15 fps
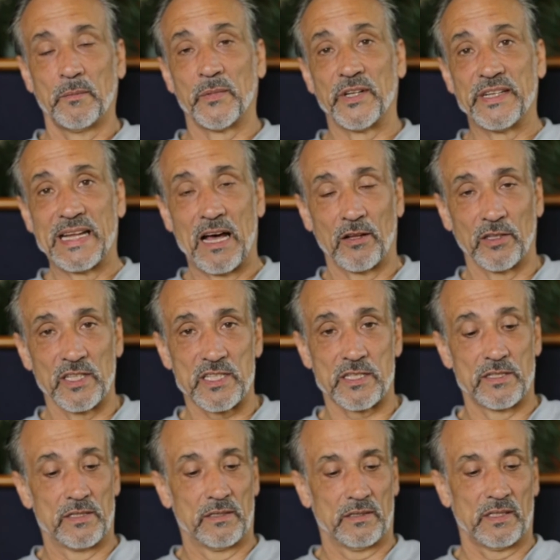But now
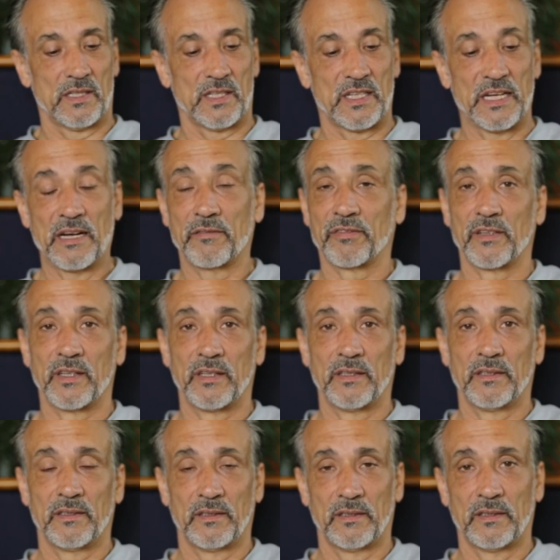listen carefully
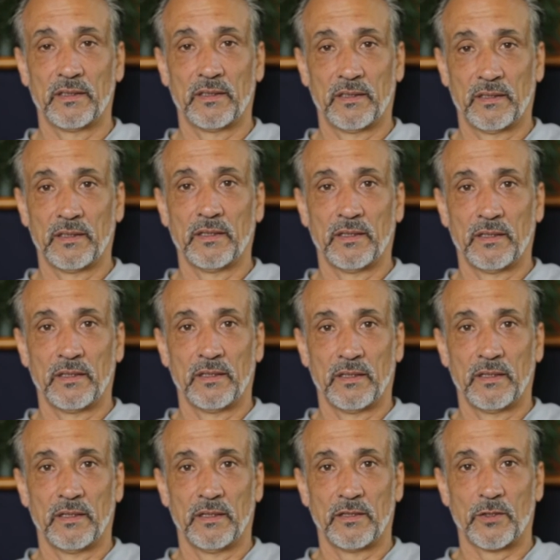
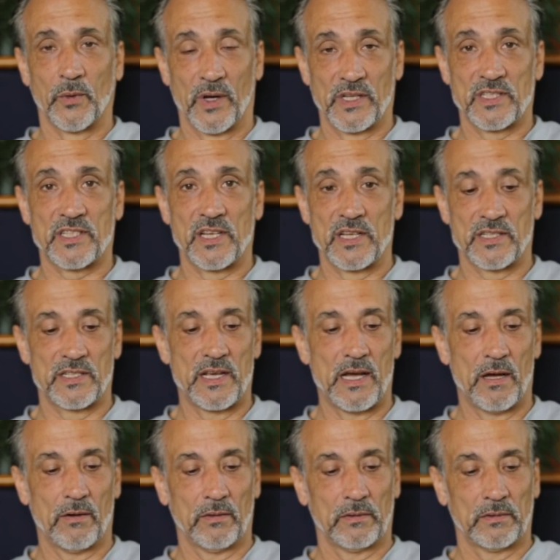to what it says now.